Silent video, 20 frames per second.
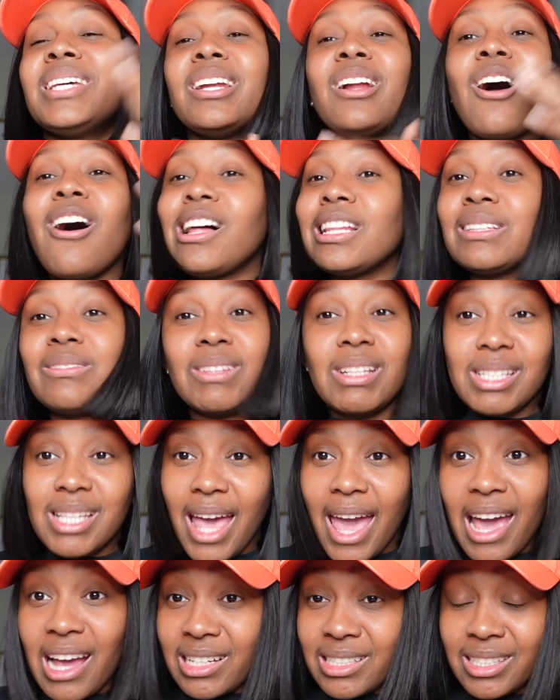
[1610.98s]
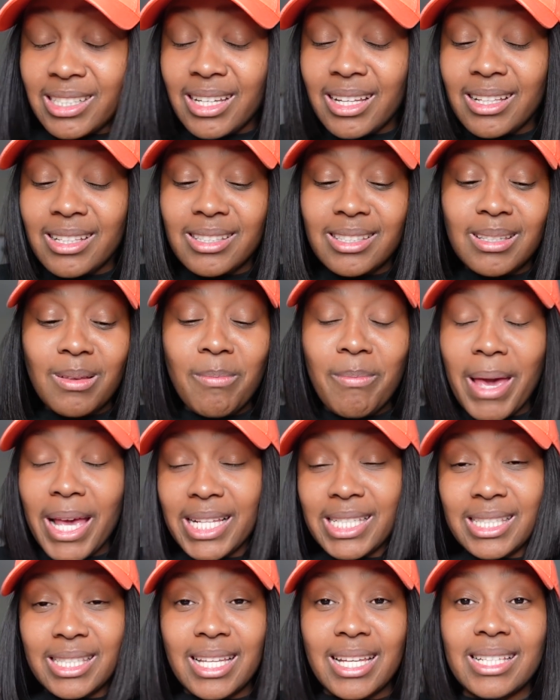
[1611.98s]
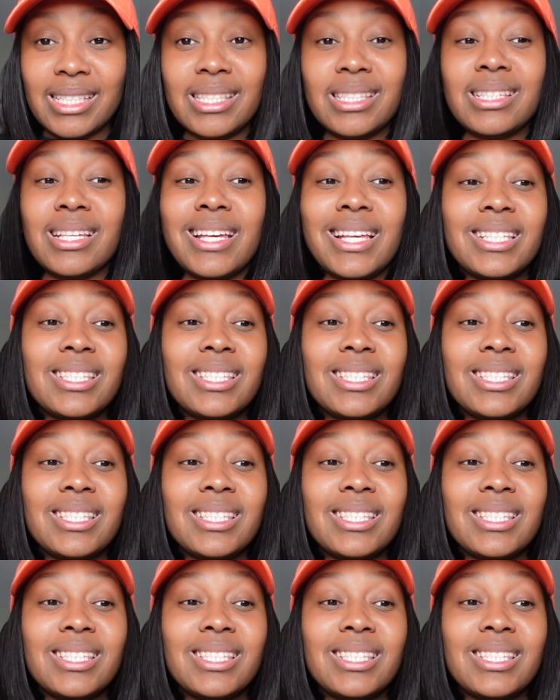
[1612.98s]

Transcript: all of these actions make sense?